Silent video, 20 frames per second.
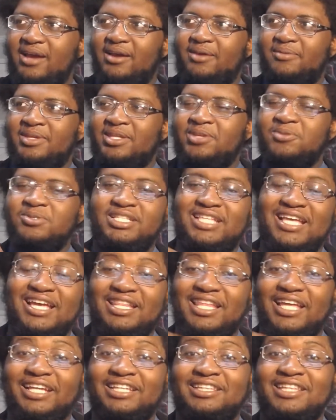He uses that,
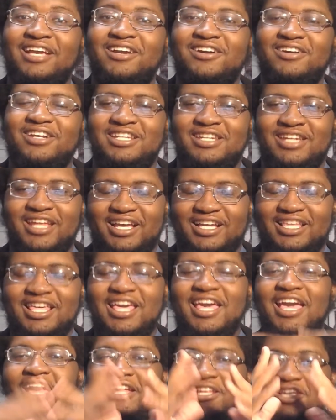like, thing on his neck,
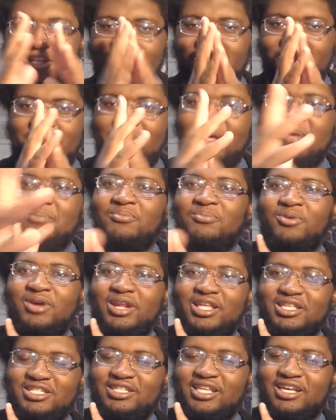you know, to pinpoint it,
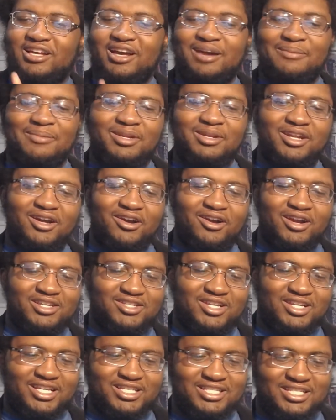just like Kaminari,
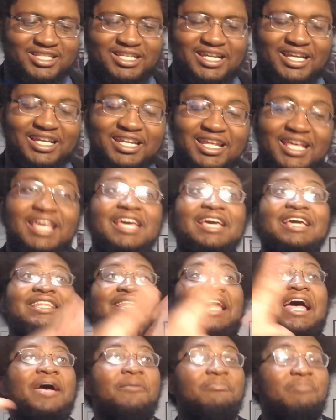so I guess it's not
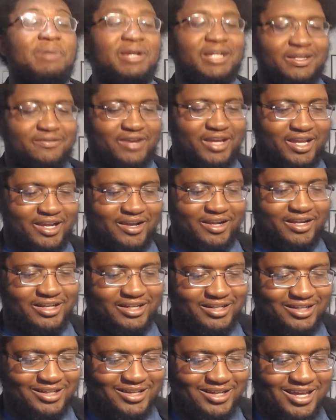that big of an area.
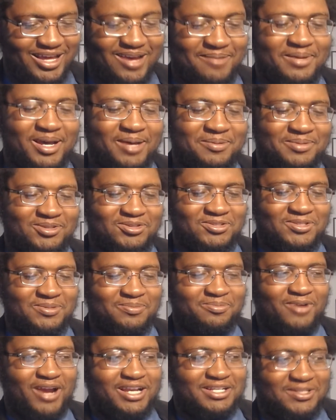But I'm so
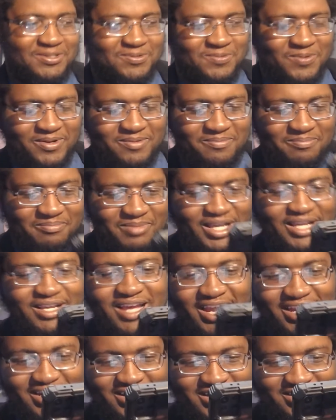surprised there's one big
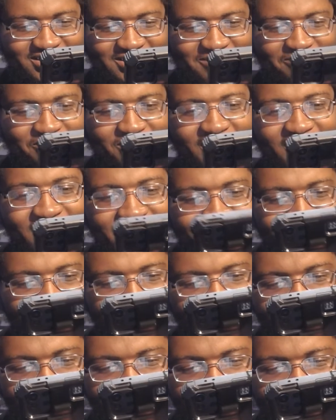guy can just block all
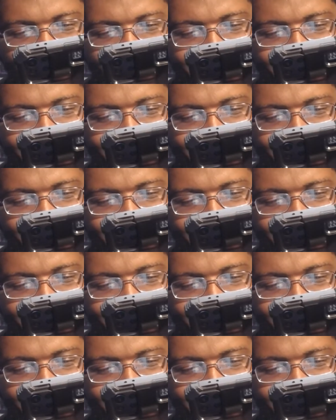that.